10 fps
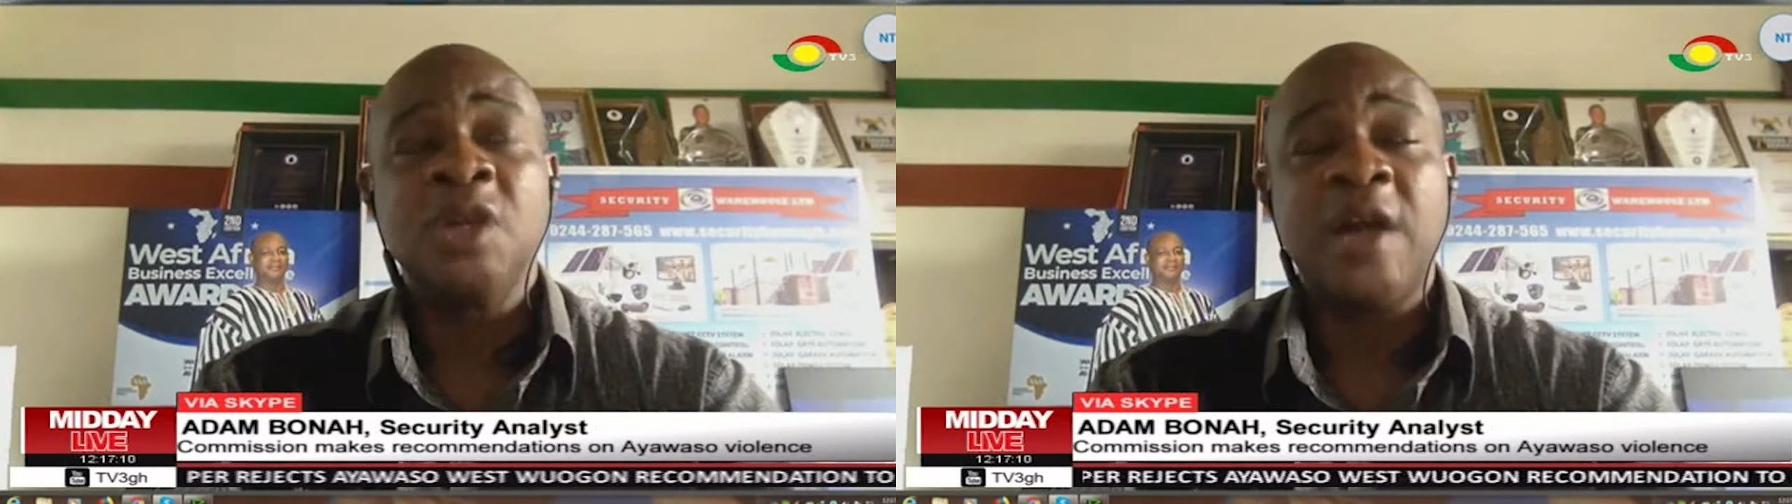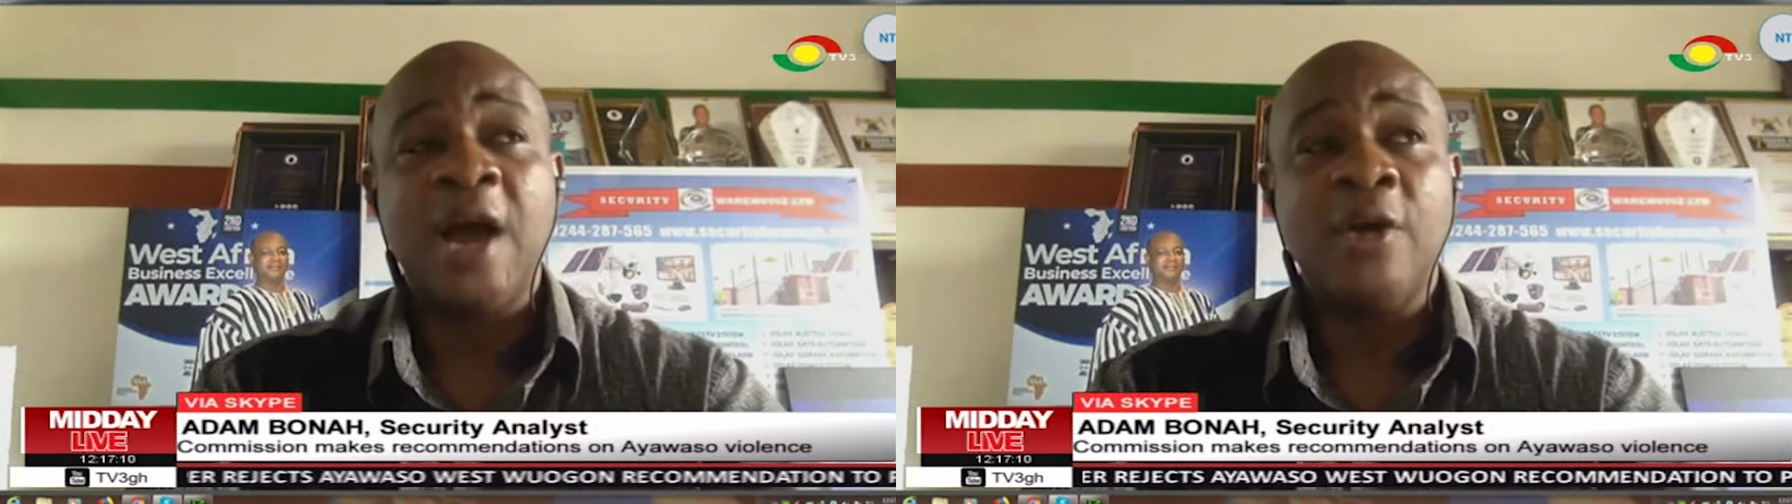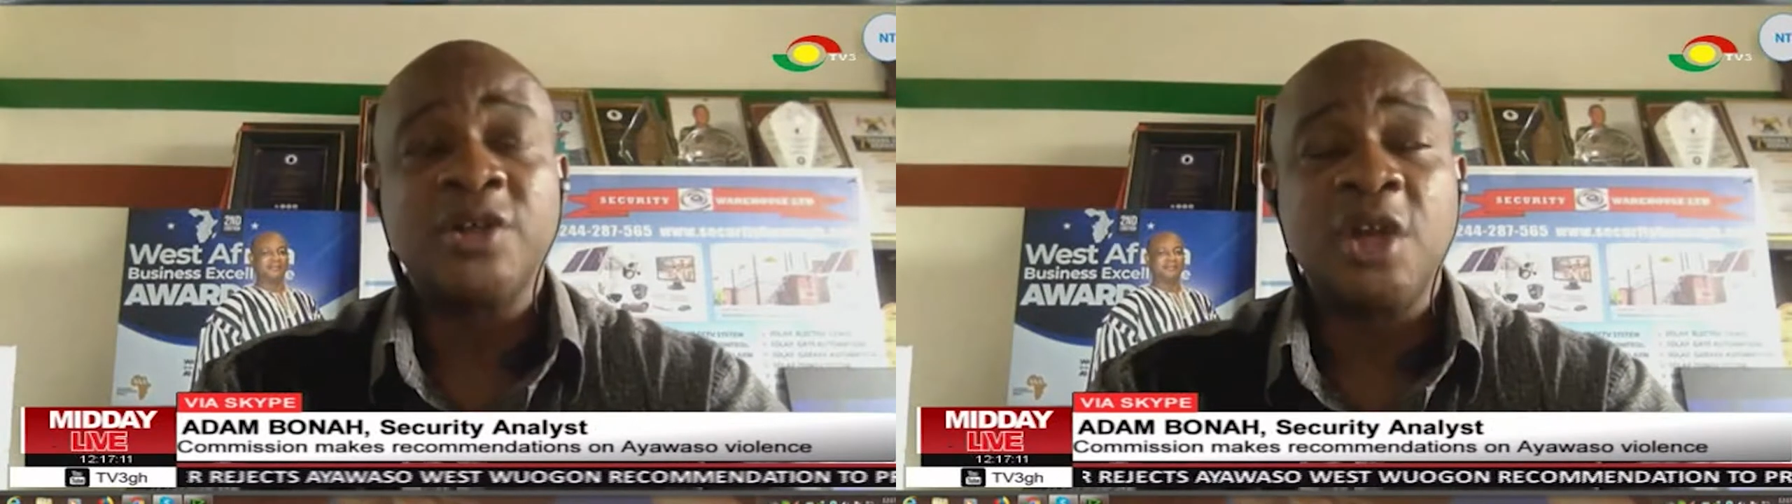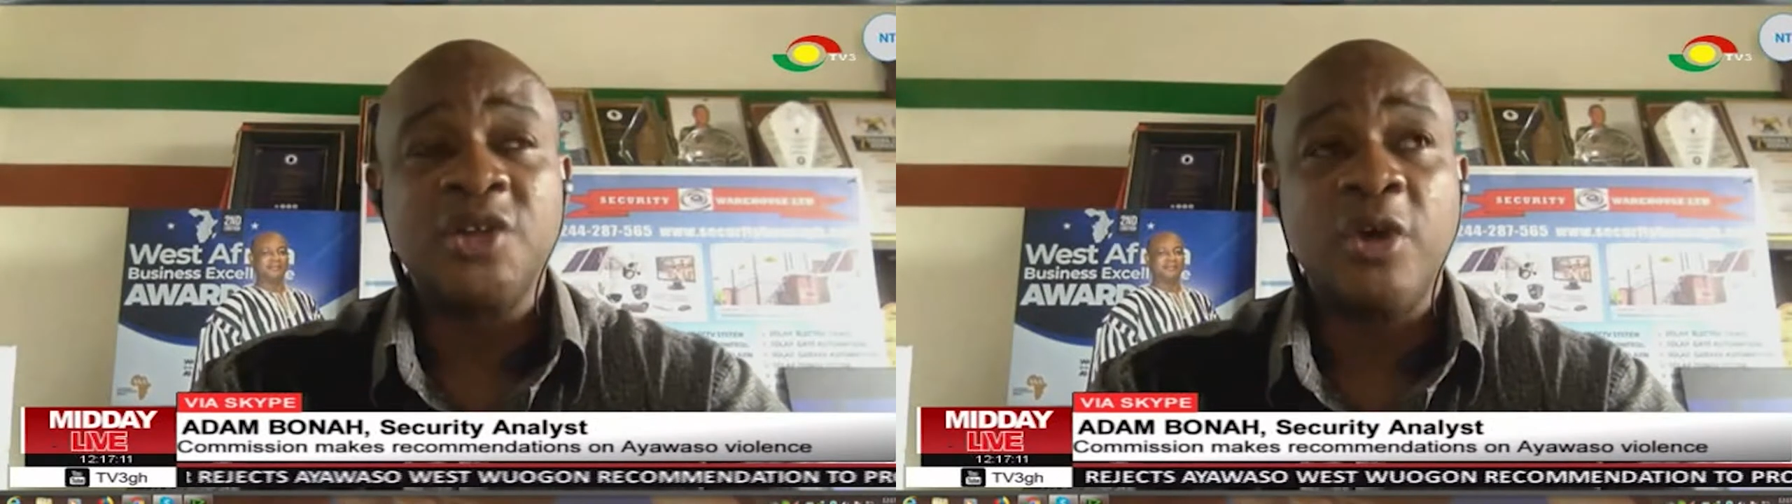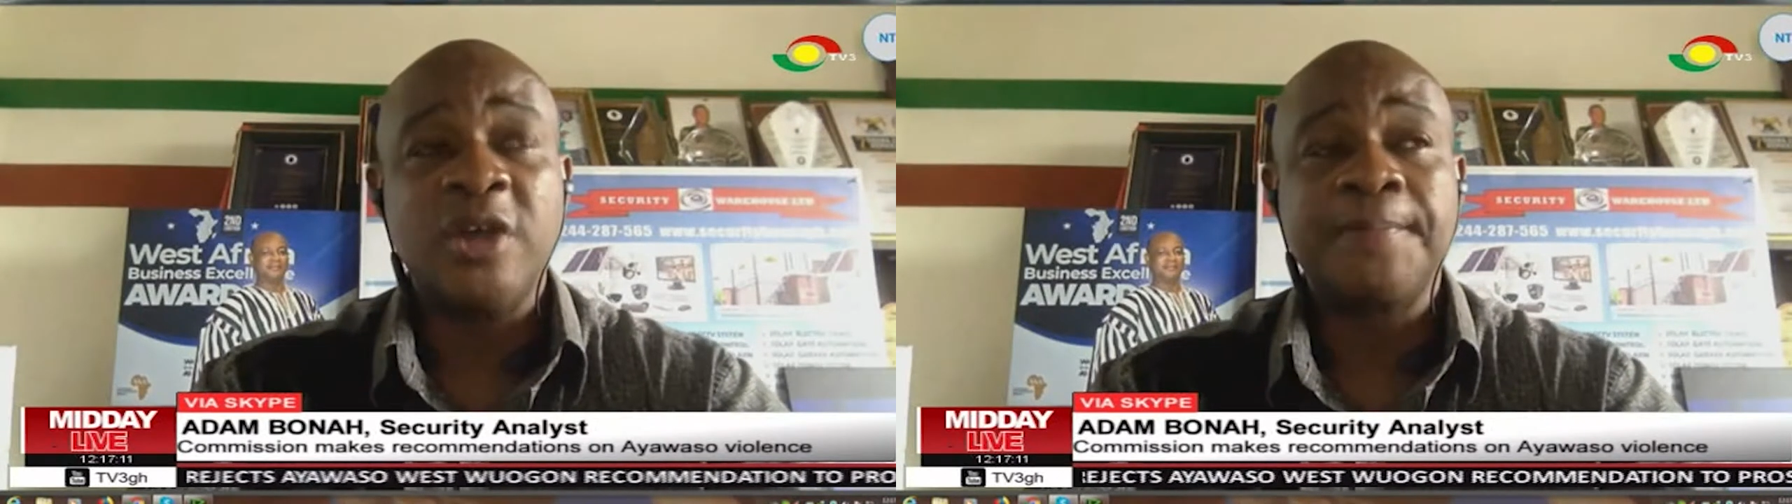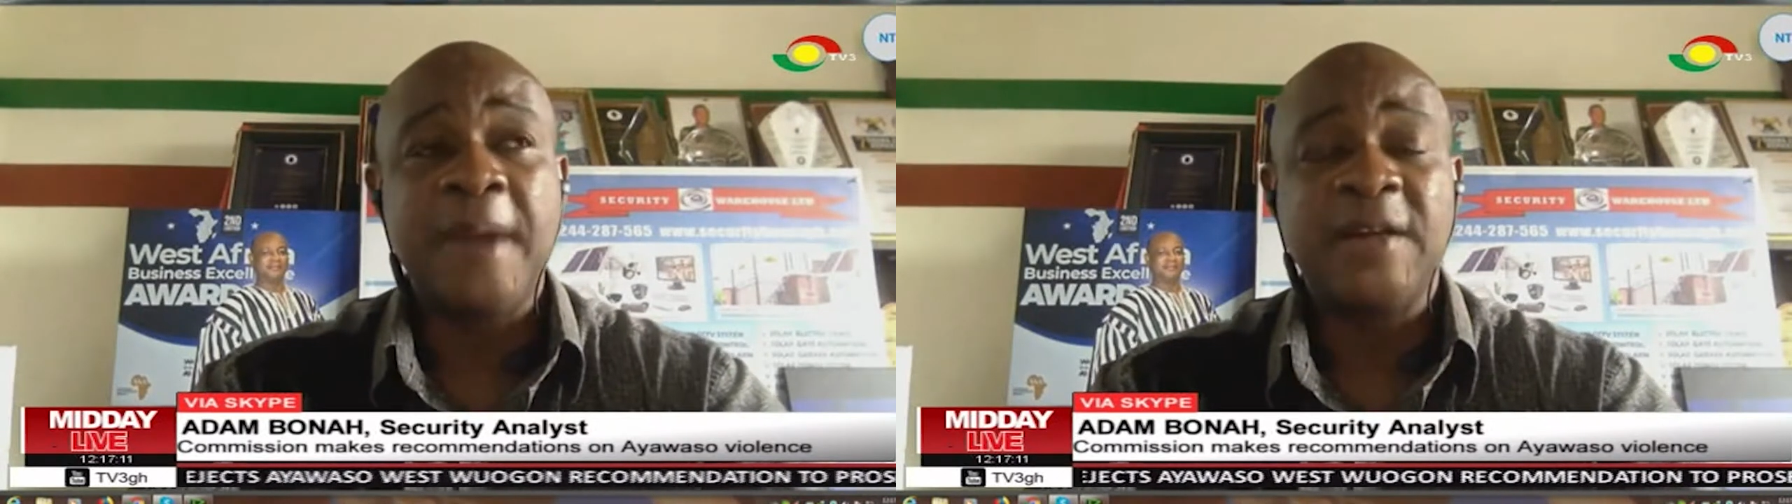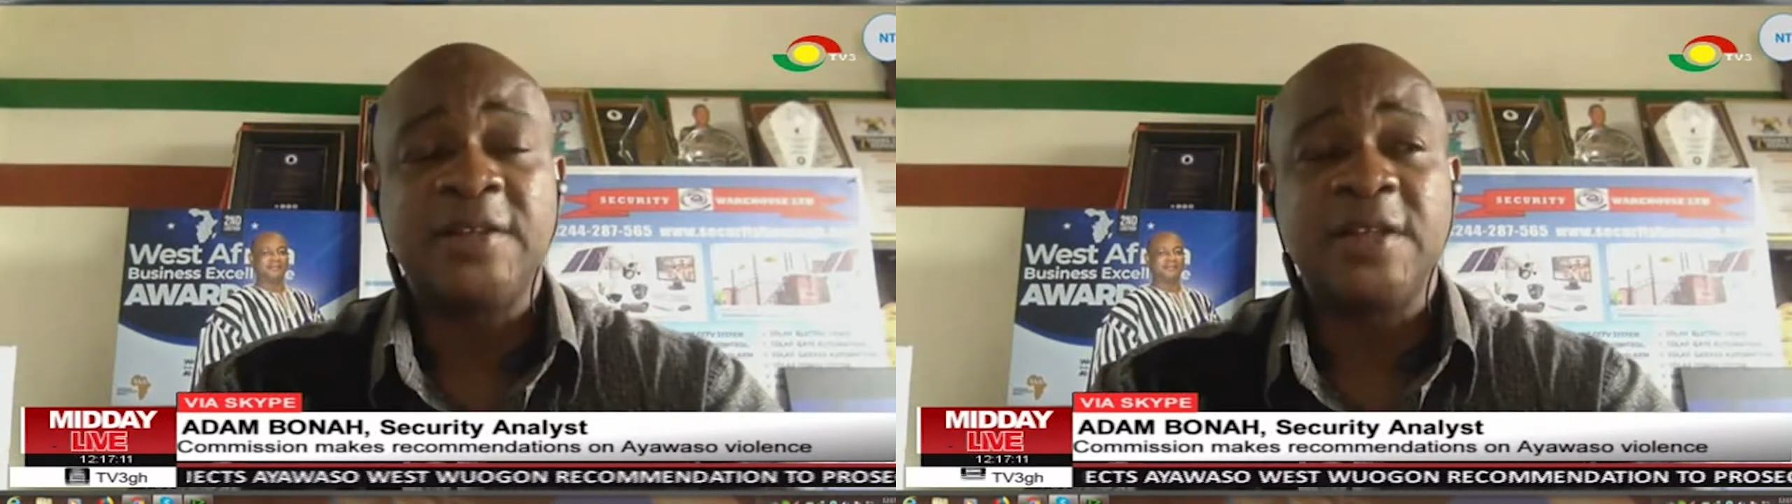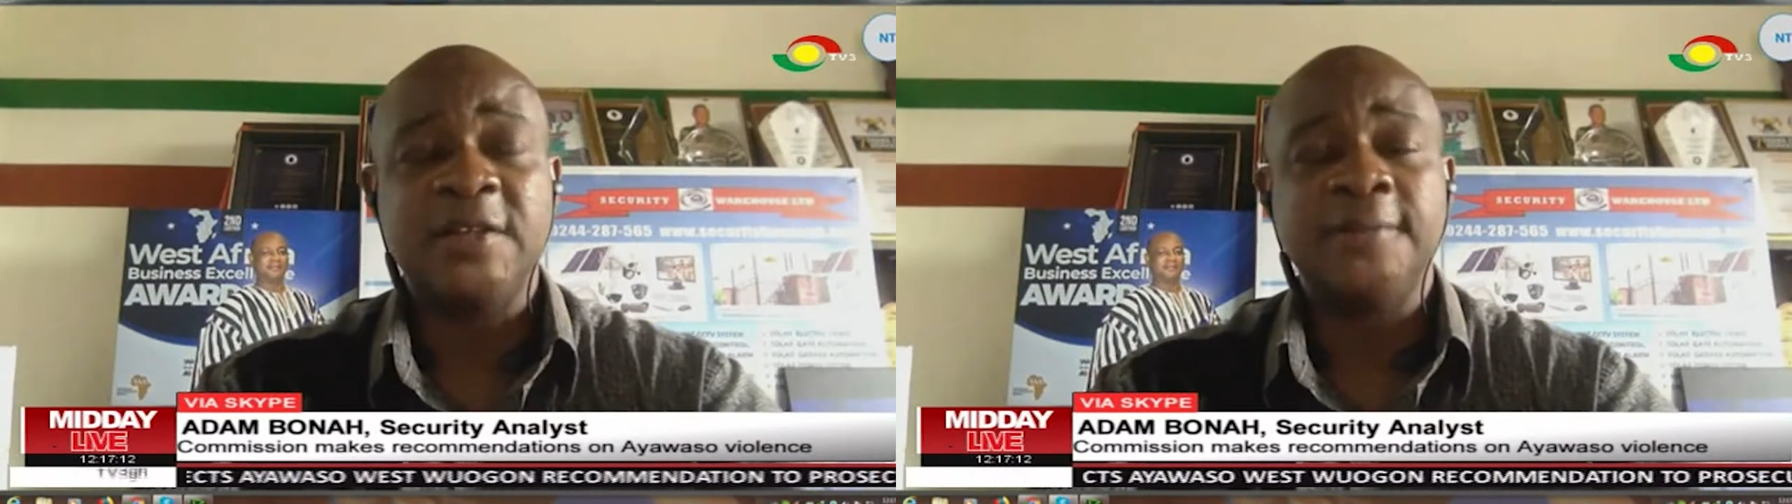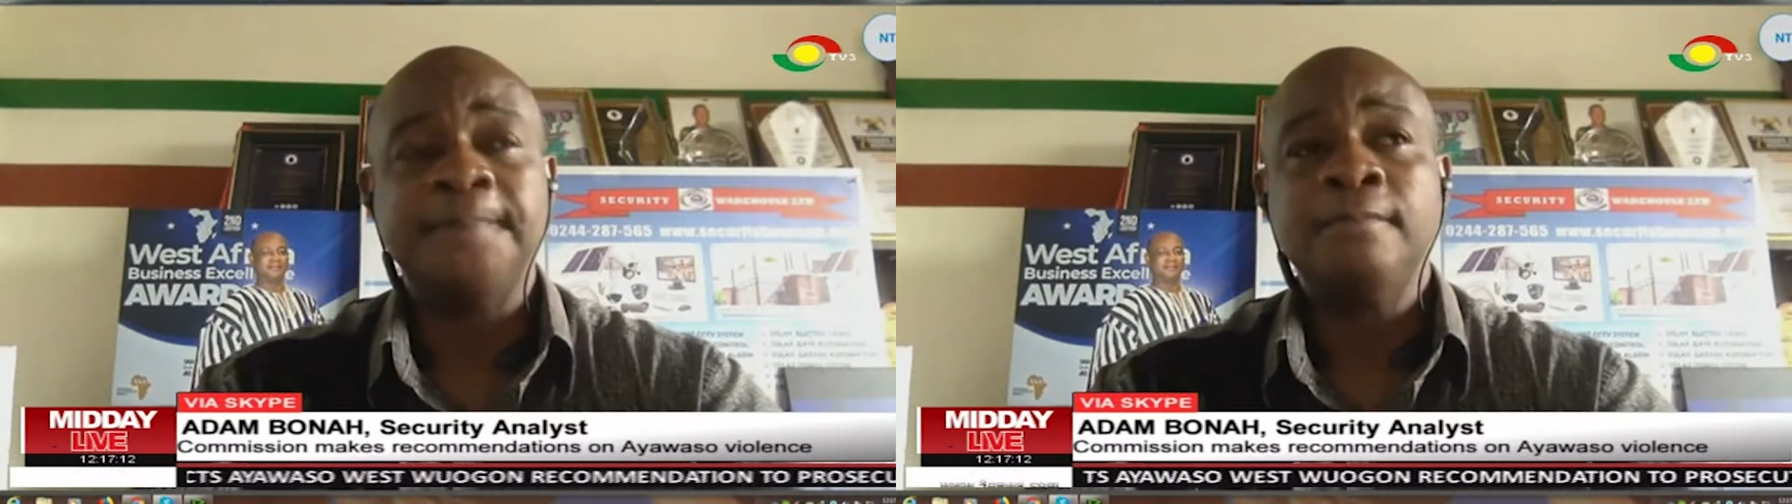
I was also expecting